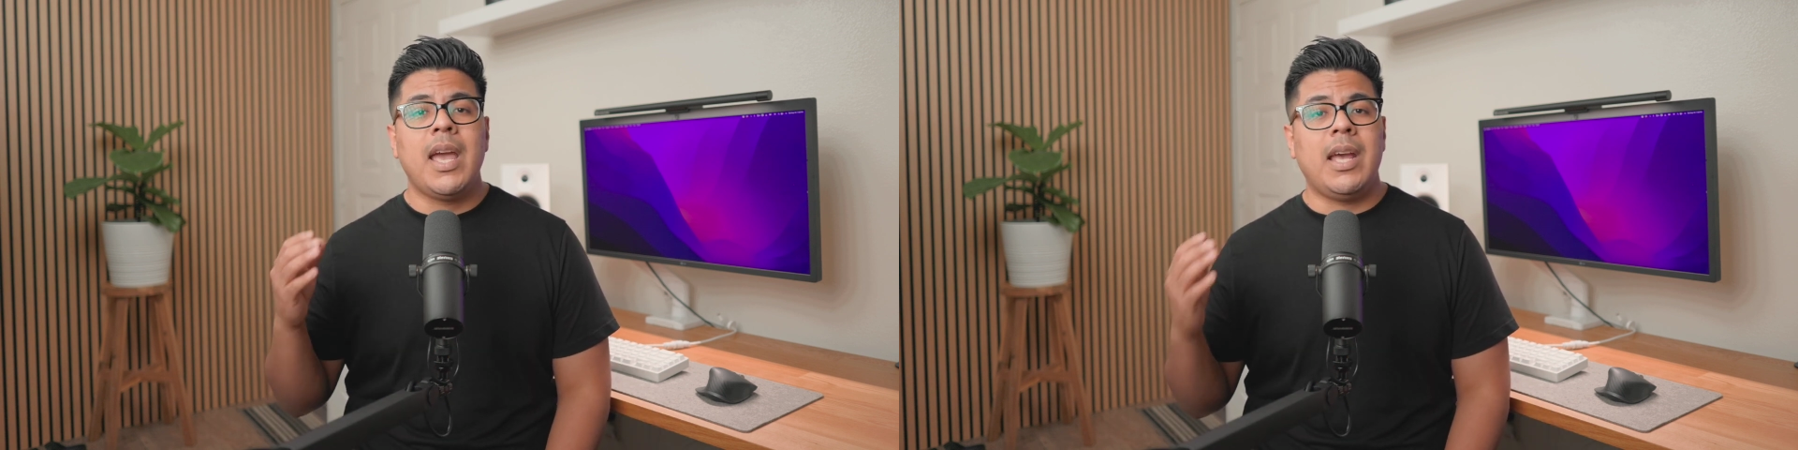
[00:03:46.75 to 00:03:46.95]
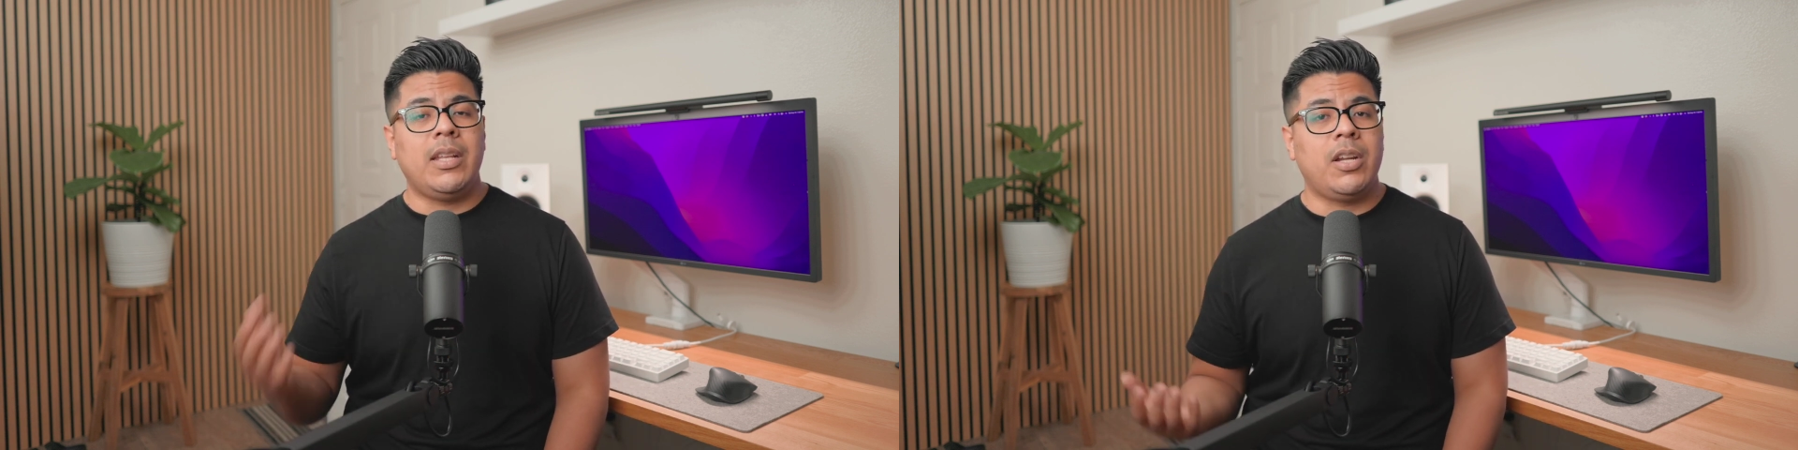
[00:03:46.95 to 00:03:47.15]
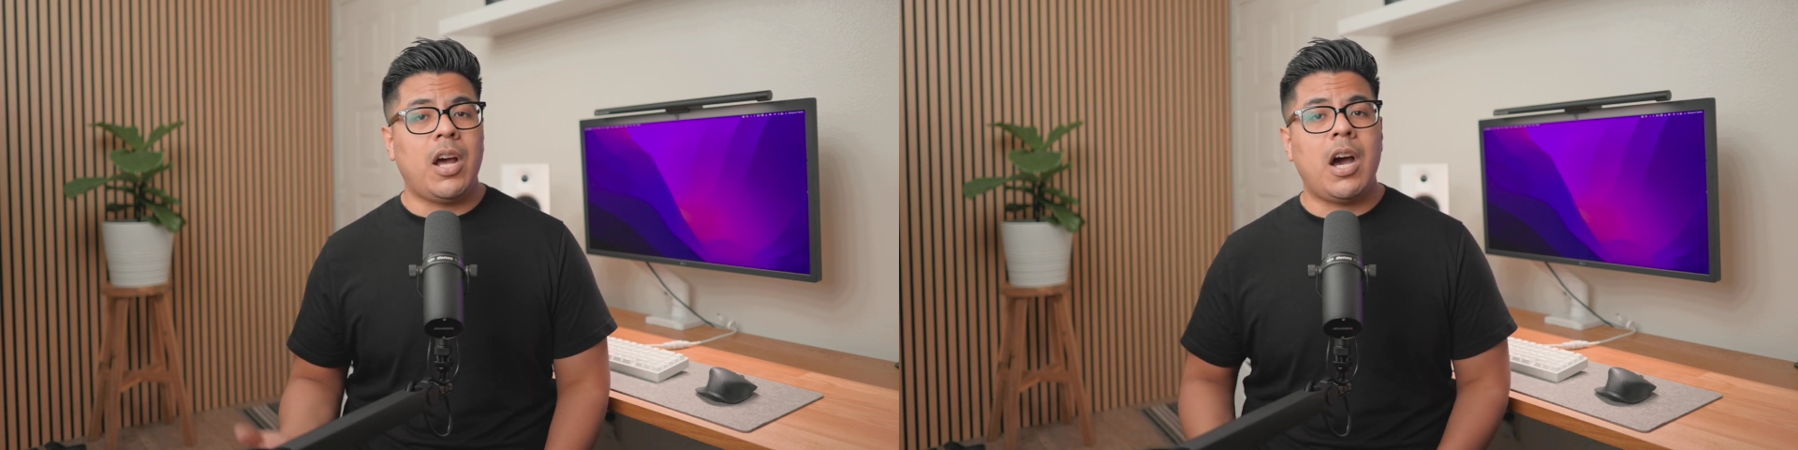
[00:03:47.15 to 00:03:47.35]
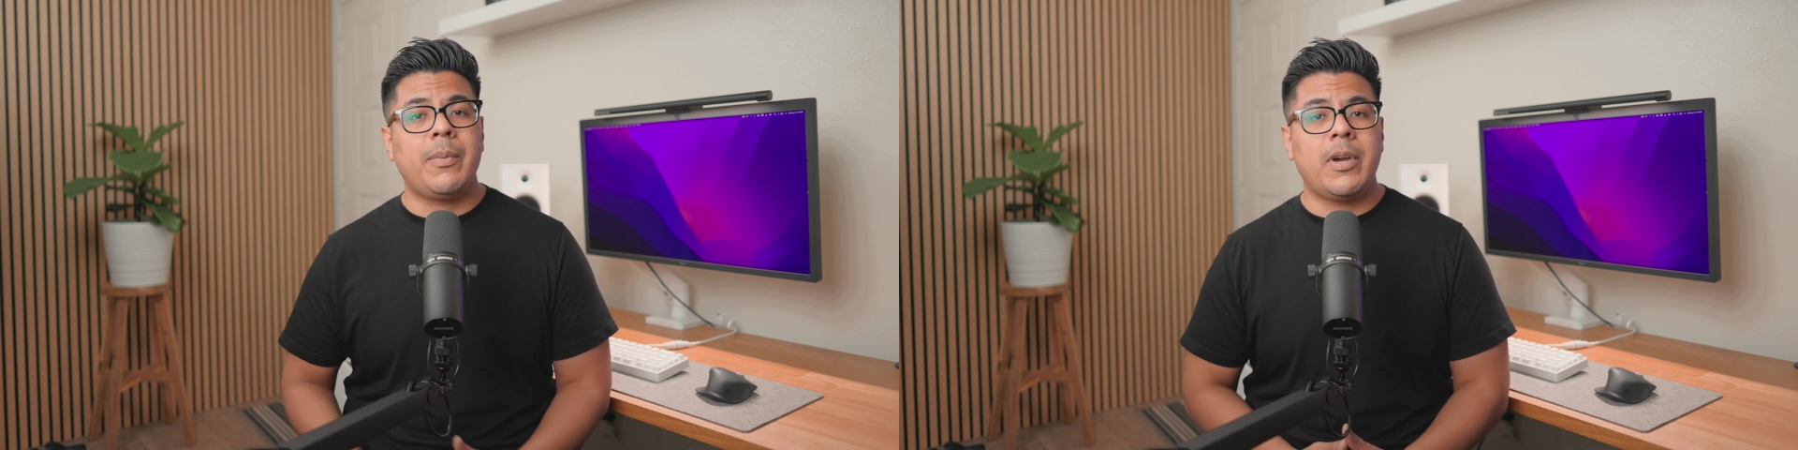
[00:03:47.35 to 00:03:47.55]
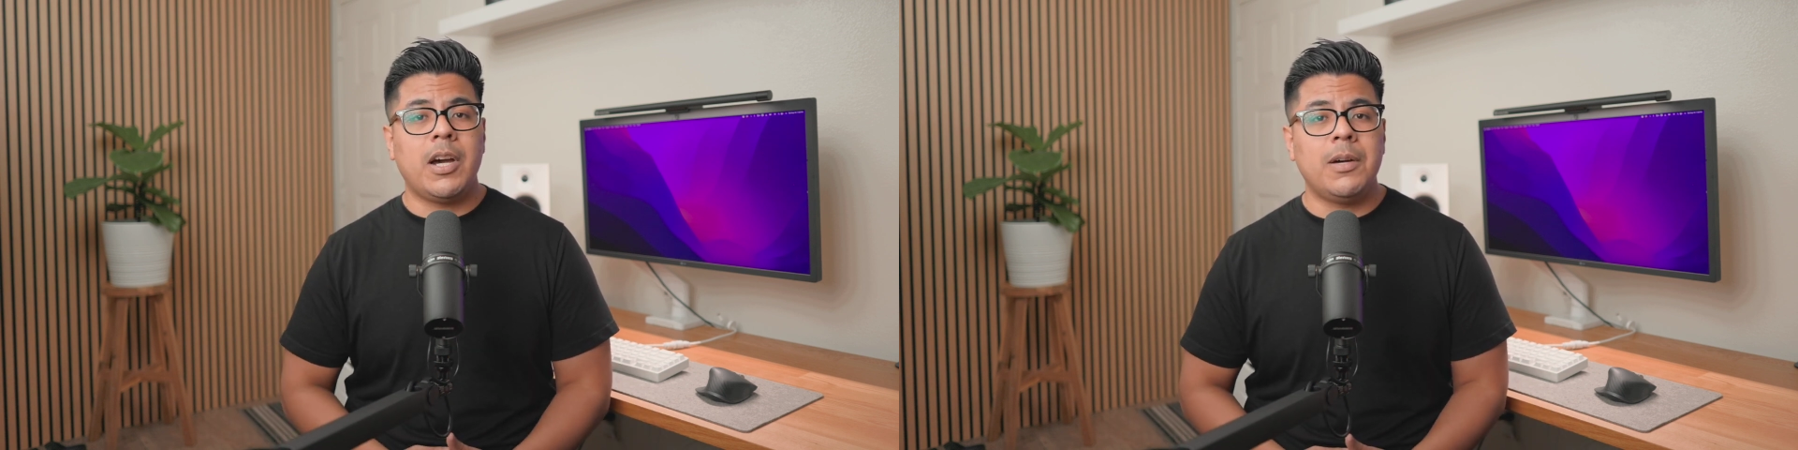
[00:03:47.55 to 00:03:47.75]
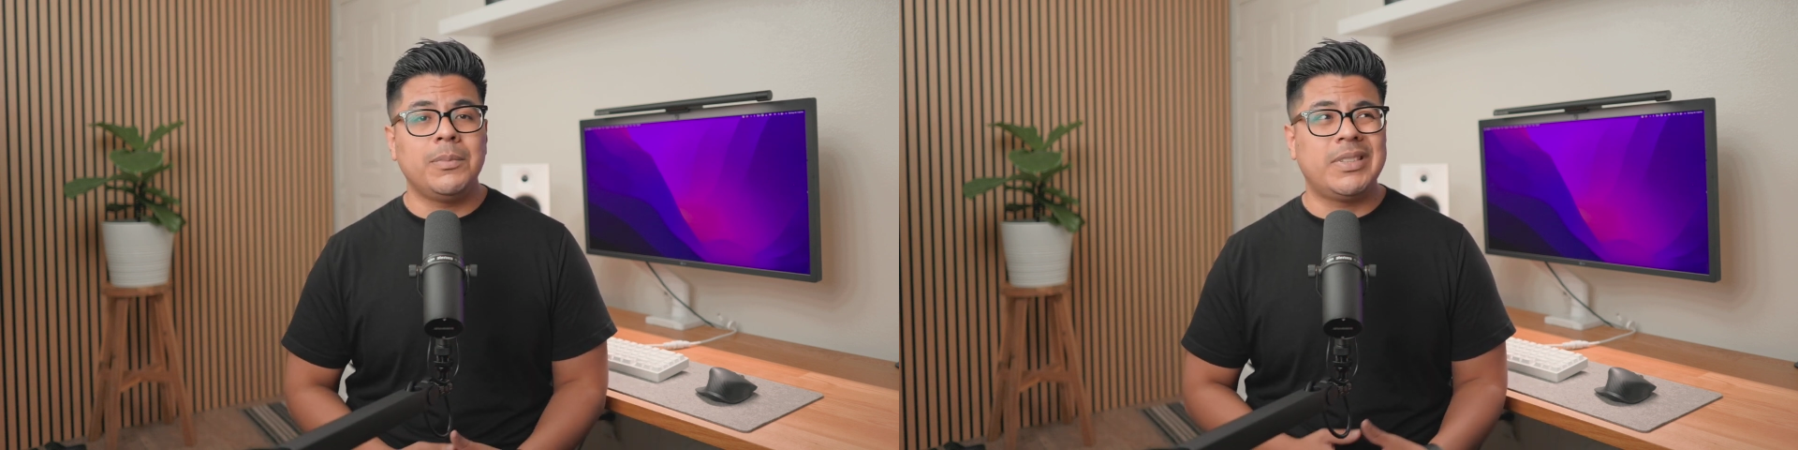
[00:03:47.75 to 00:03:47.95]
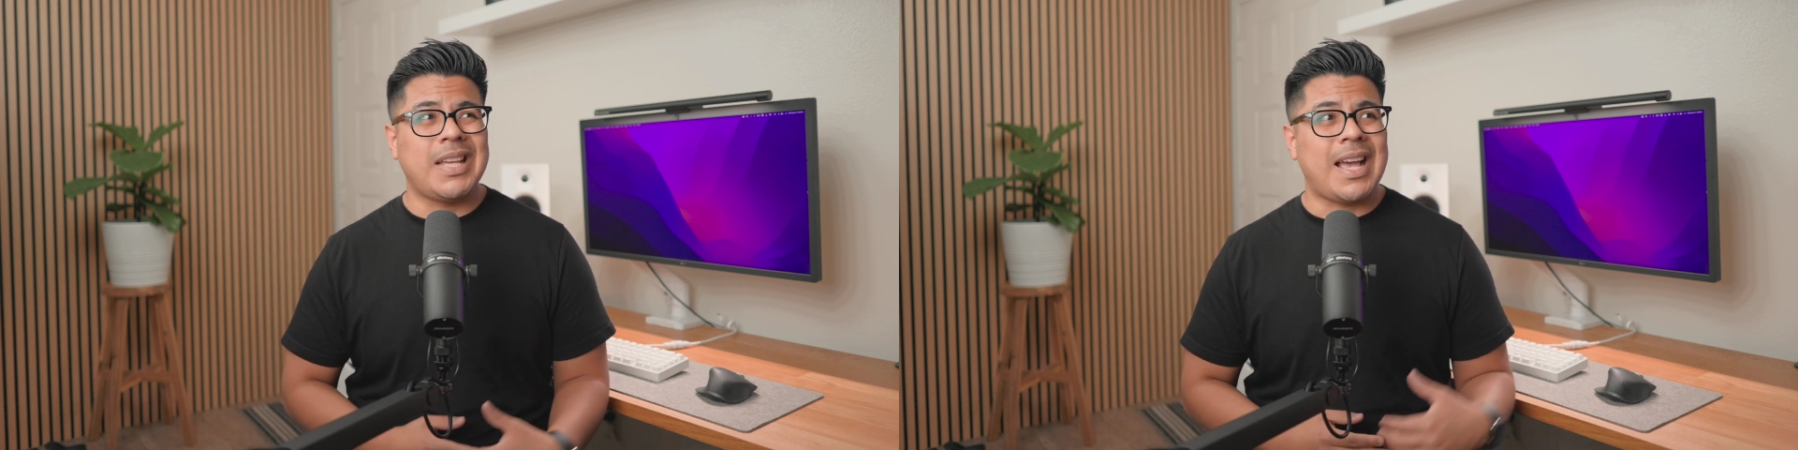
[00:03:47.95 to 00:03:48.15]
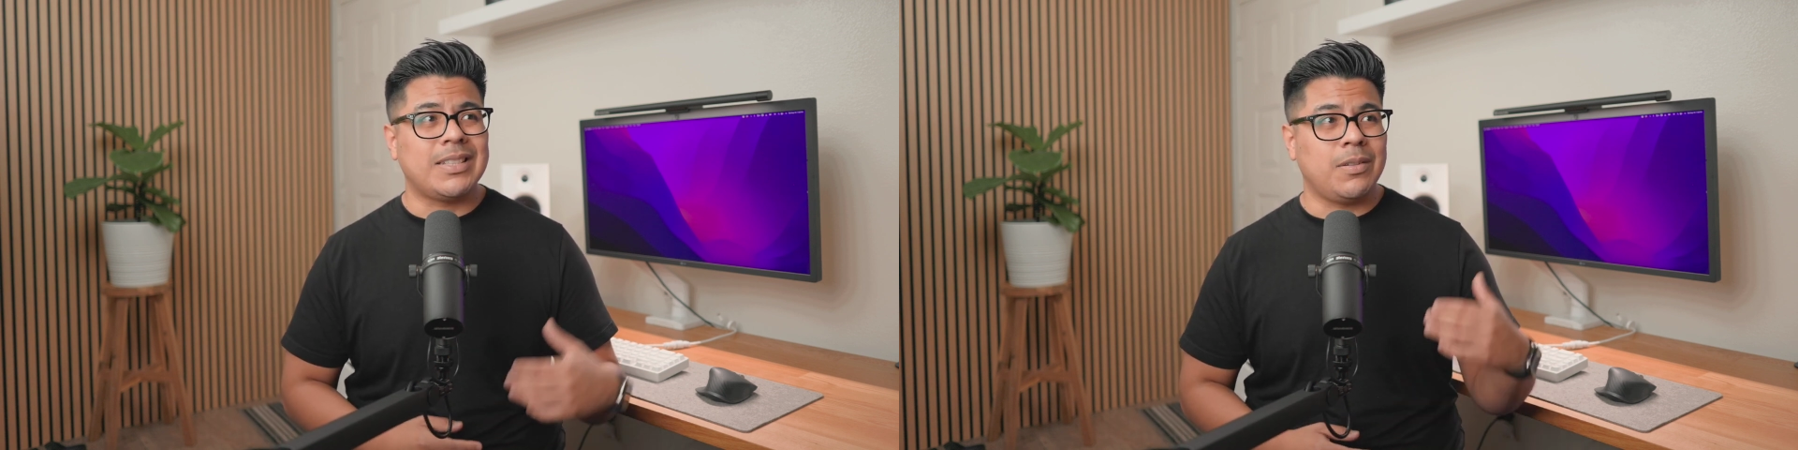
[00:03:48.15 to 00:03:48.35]
and the knob comes
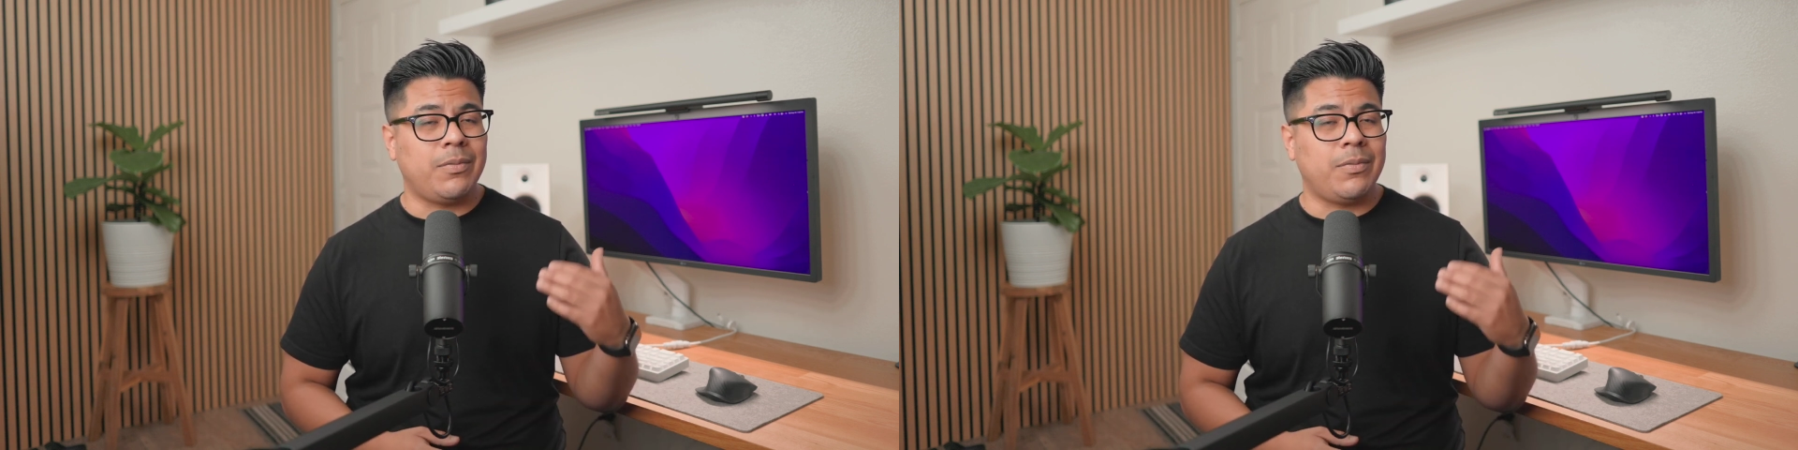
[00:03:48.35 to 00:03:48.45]
as the